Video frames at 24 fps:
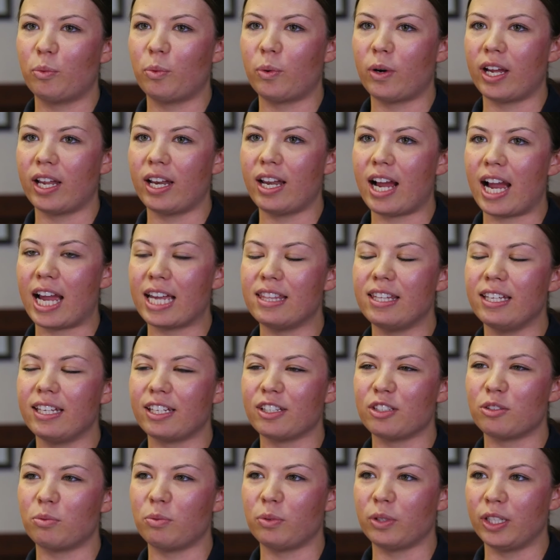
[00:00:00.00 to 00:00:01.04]
what I think
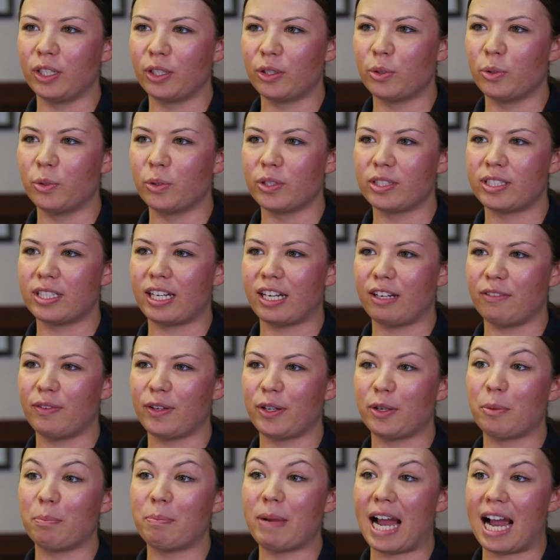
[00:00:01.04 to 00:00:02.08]
is really cool is that I
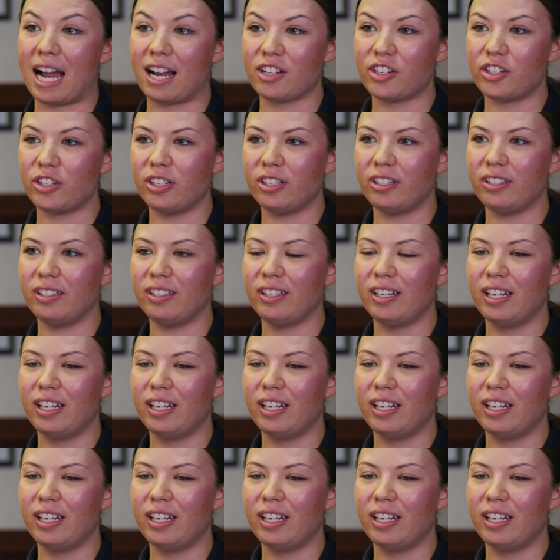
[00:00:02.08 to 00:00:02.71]
found a passion.